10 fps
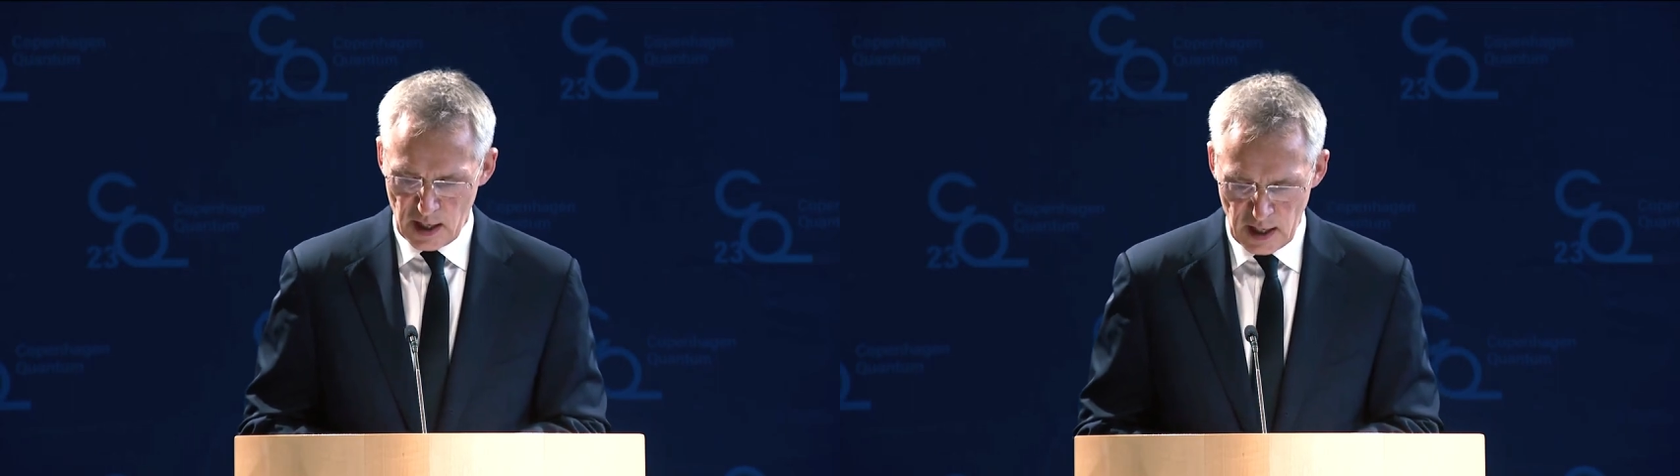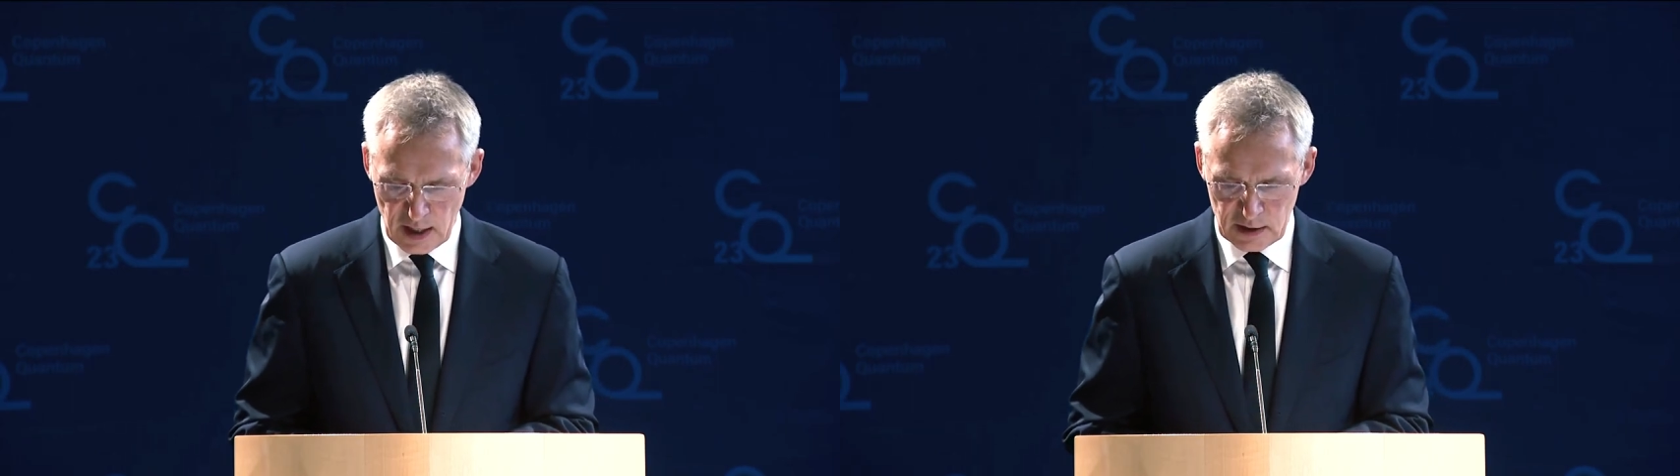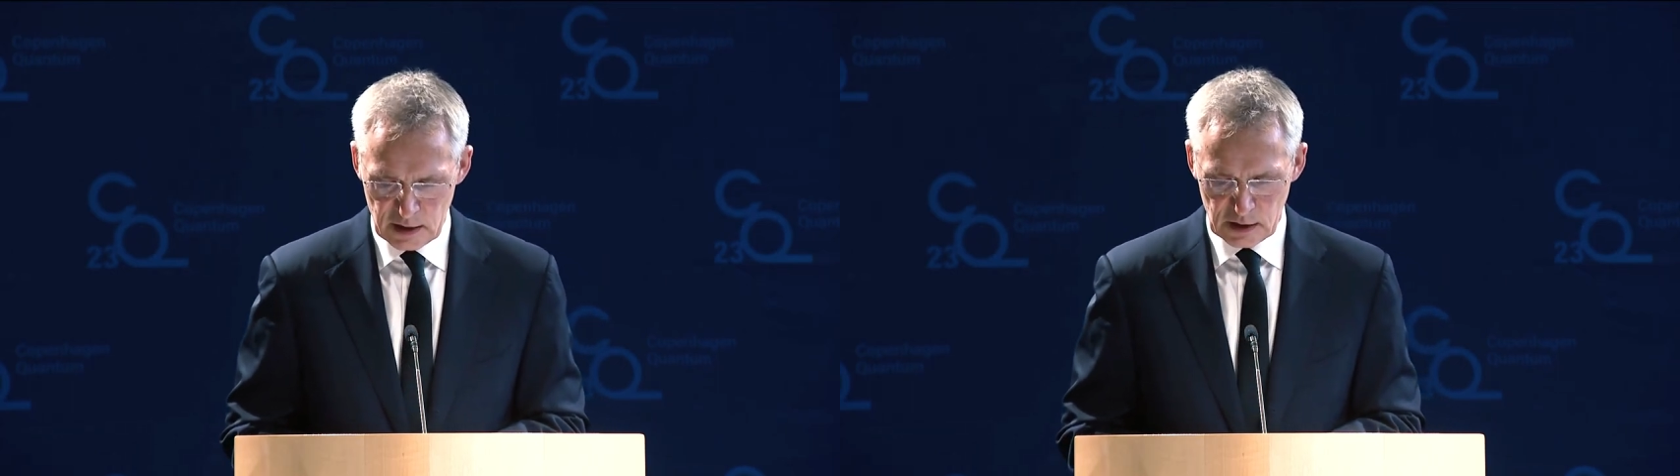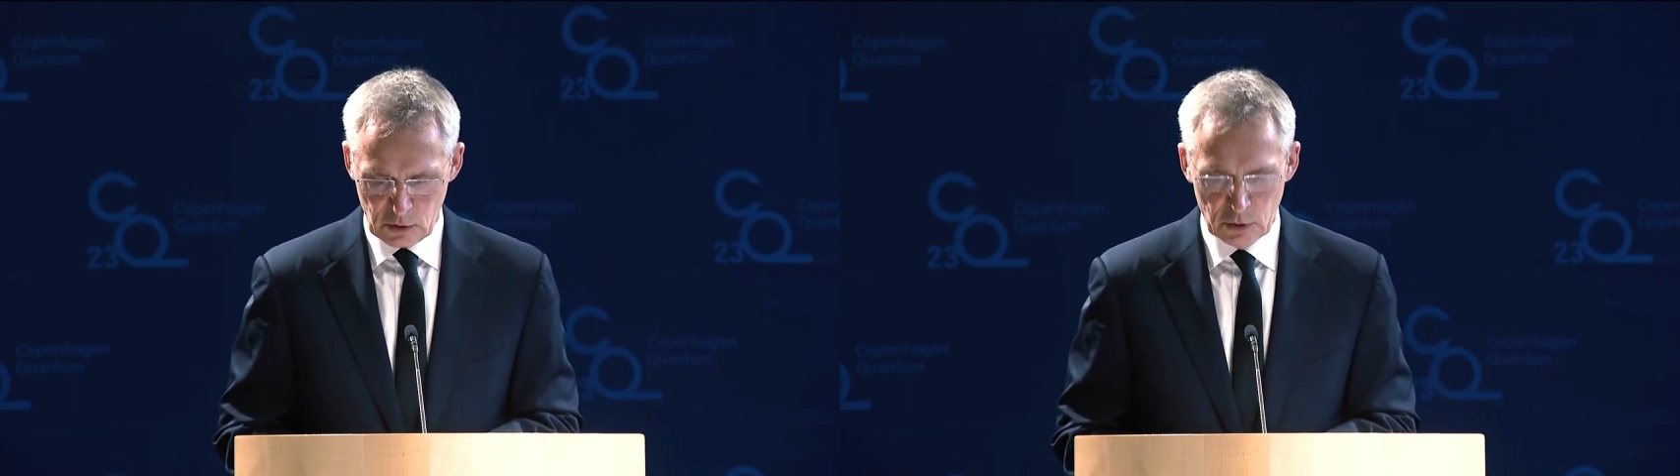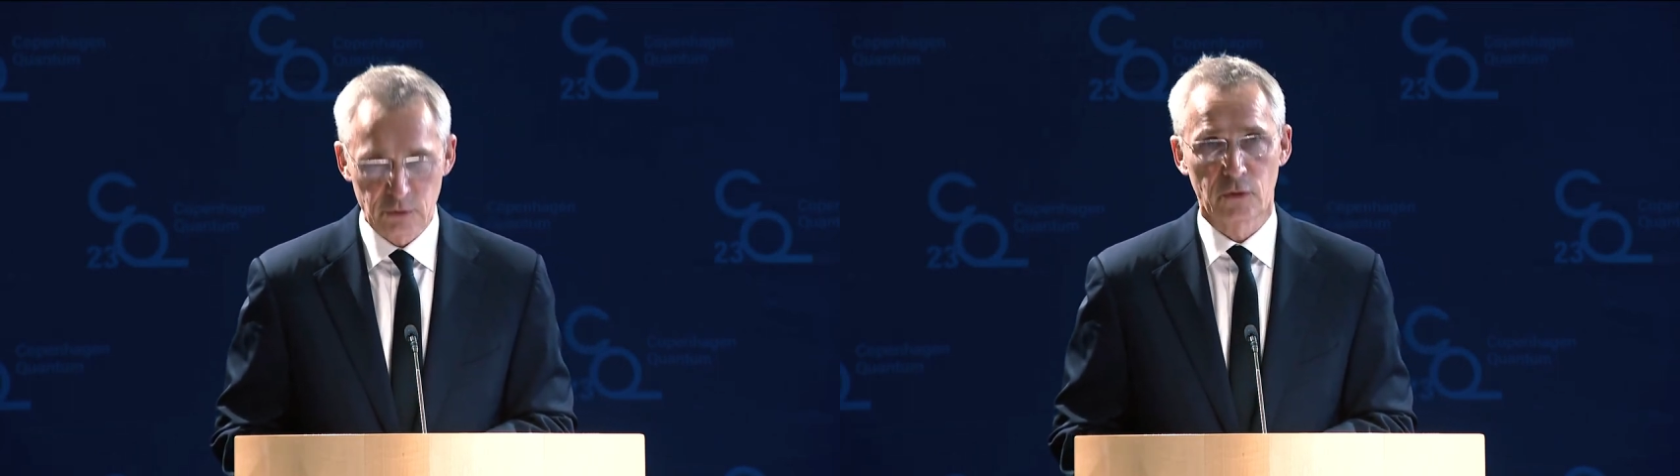and
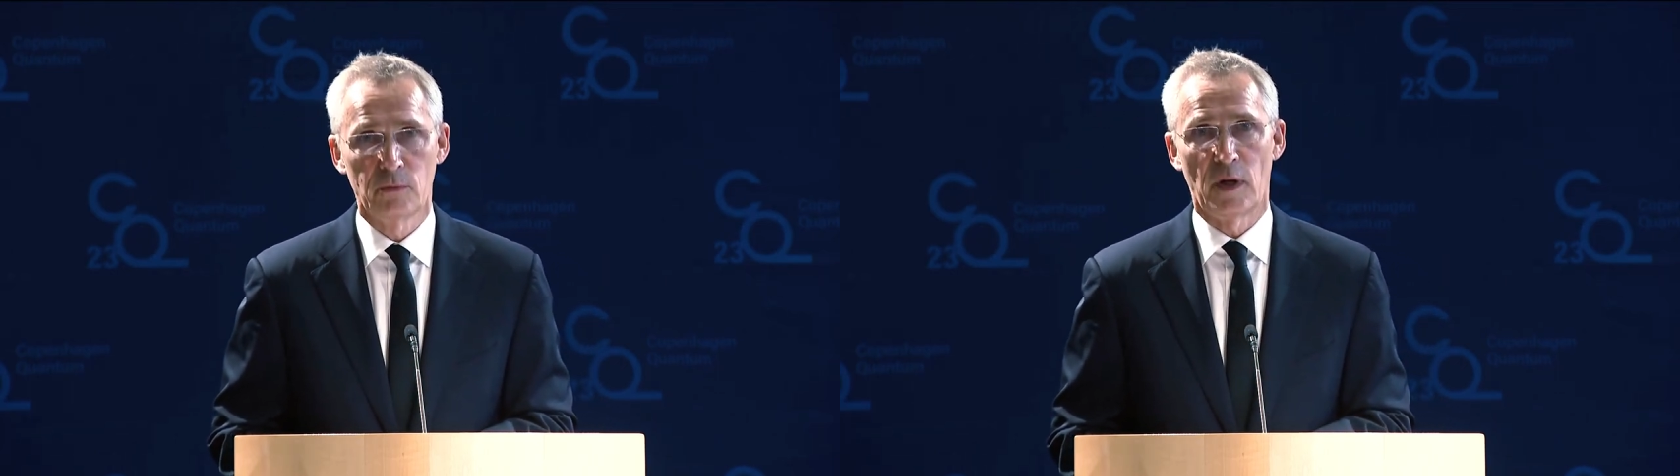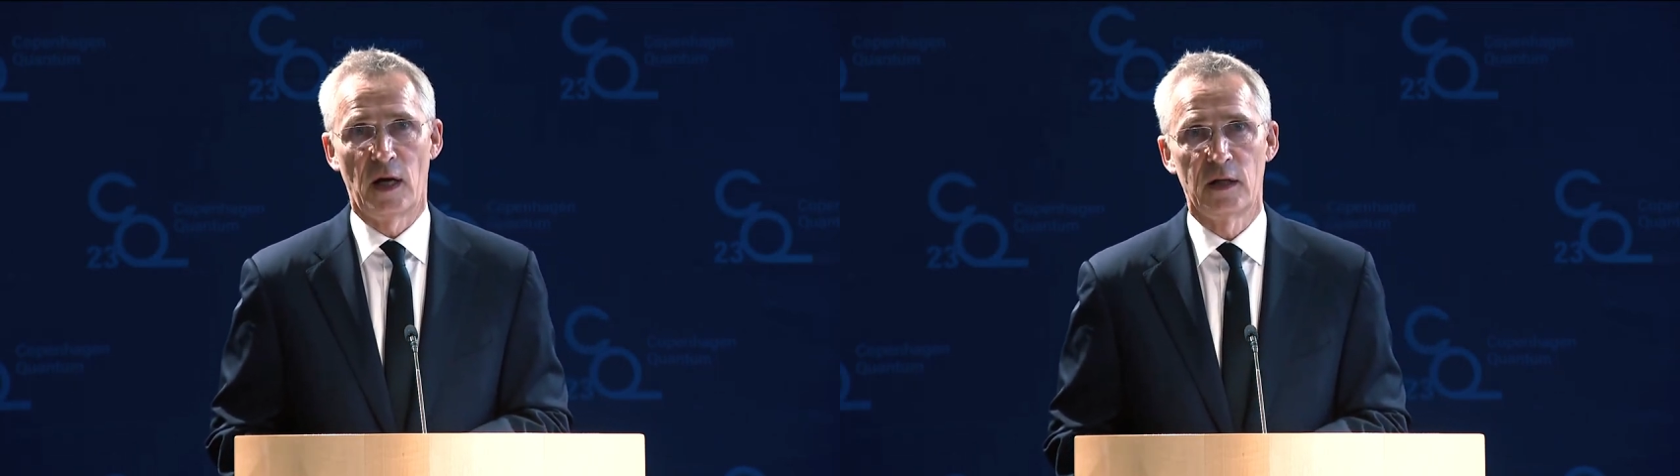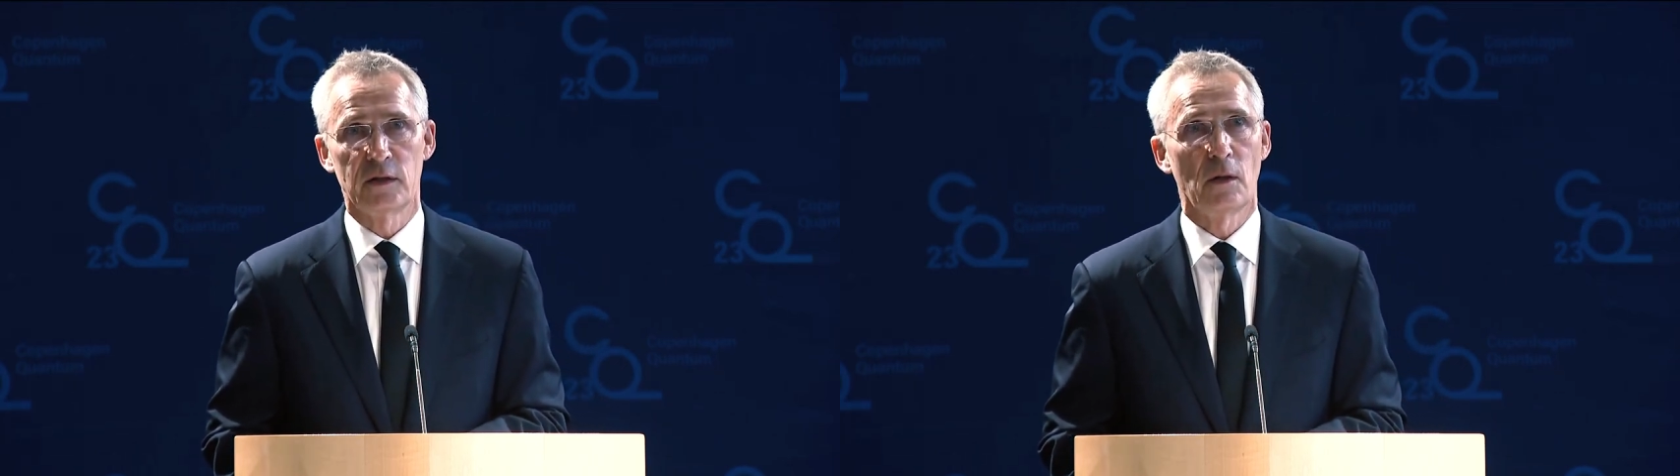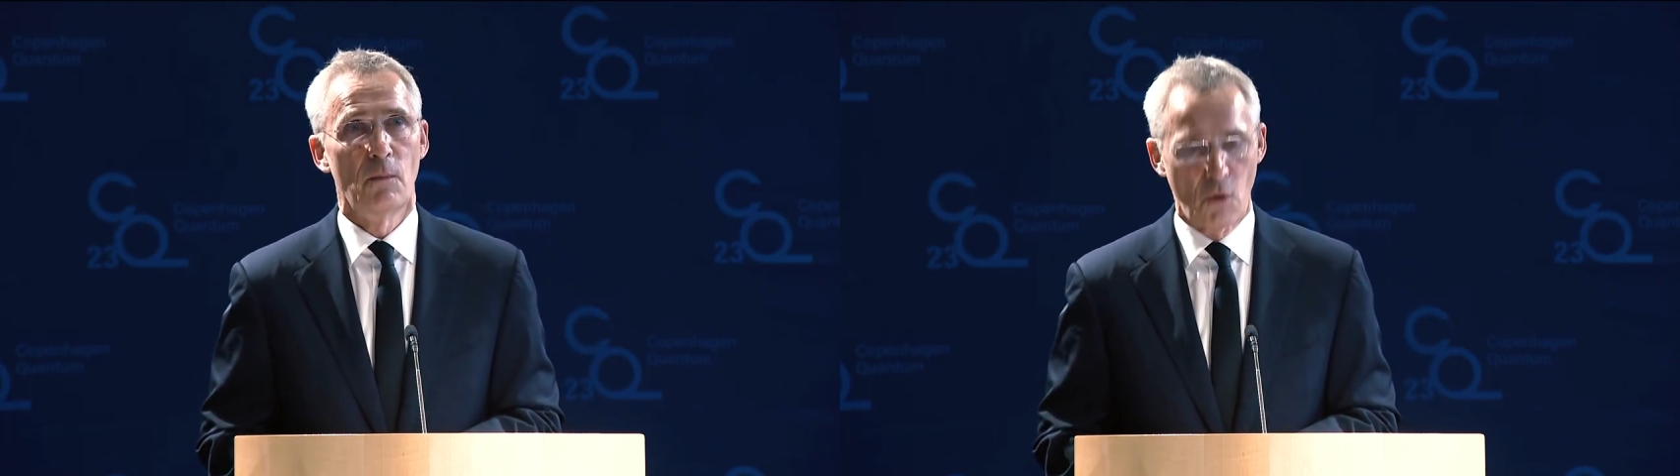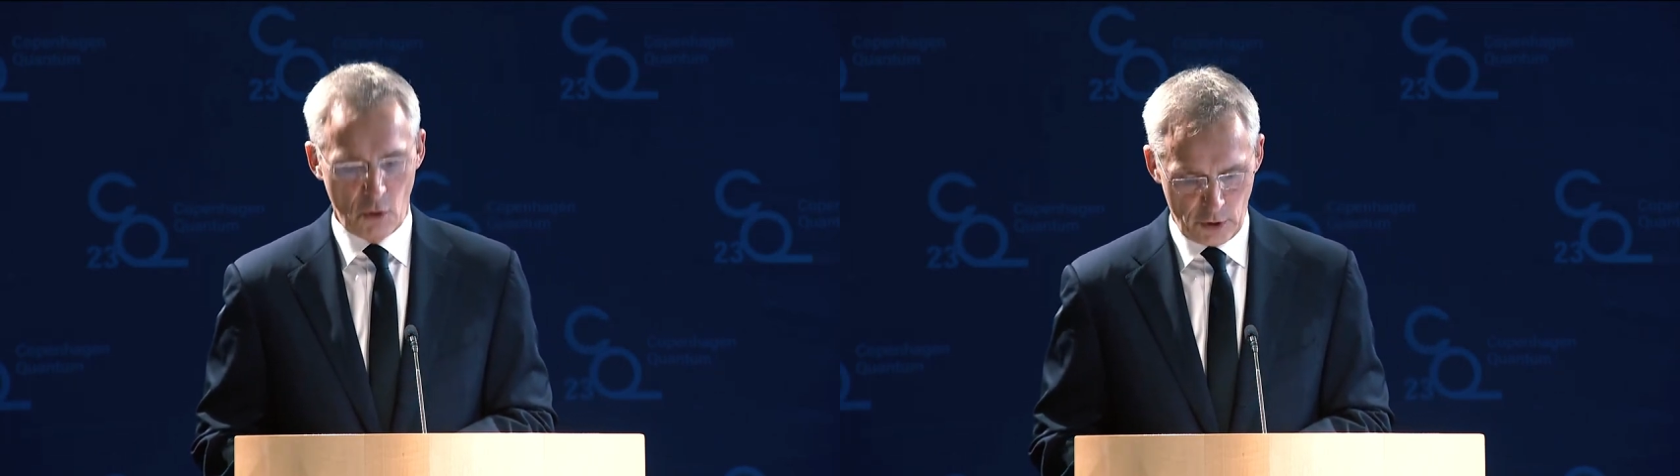quantum and
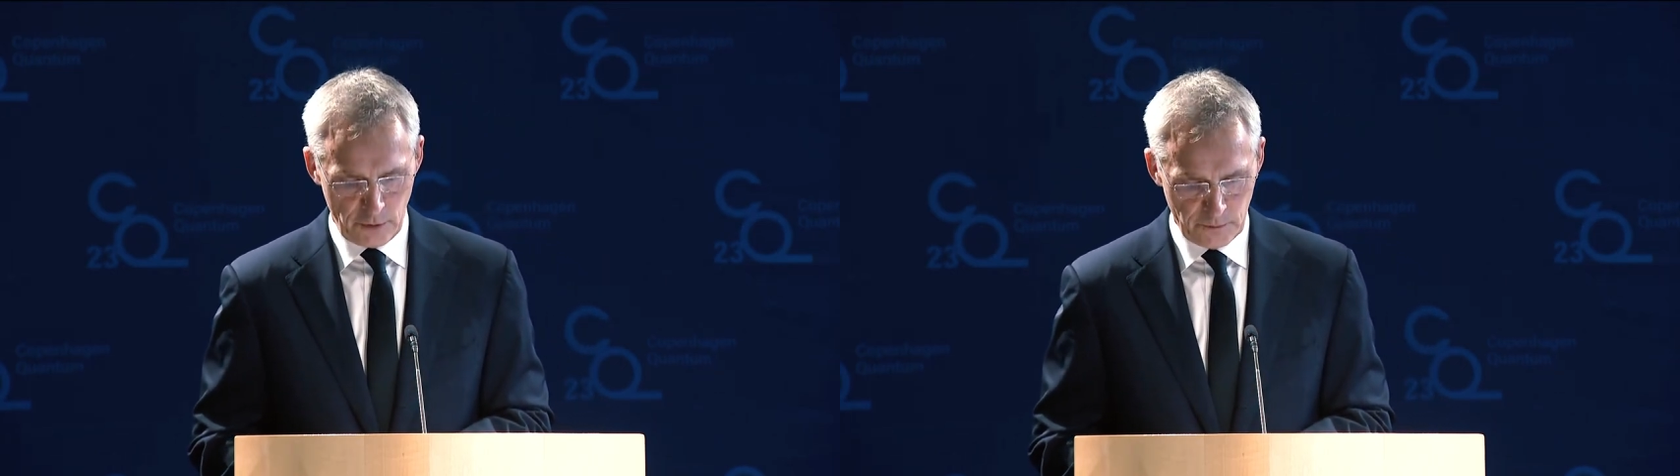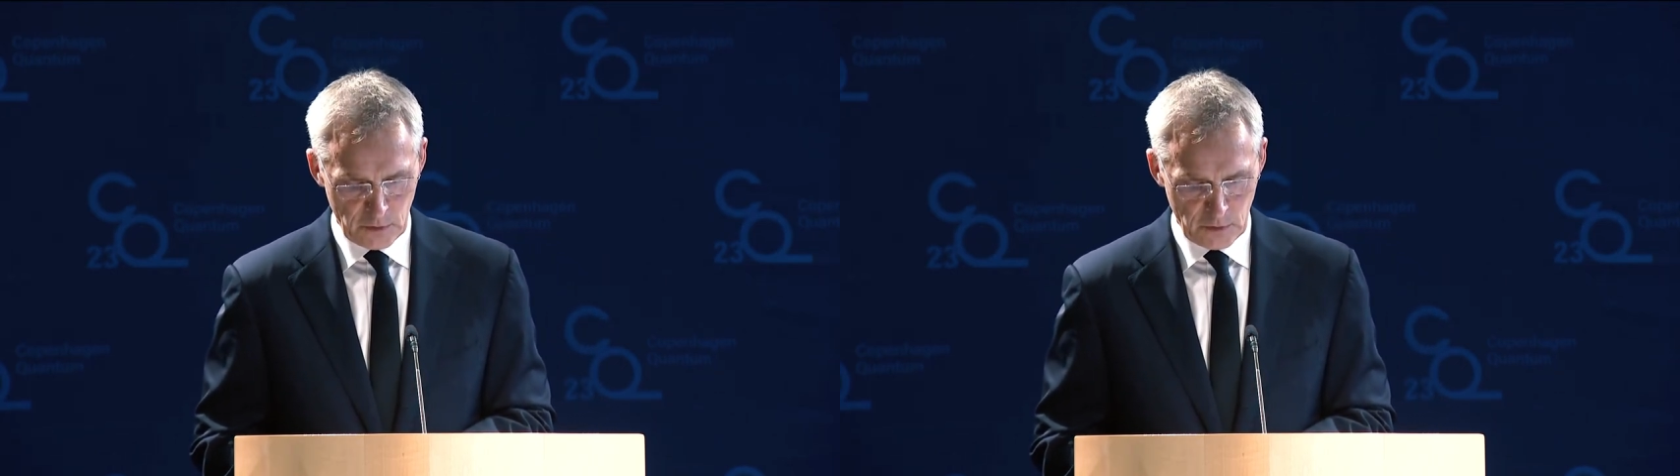more.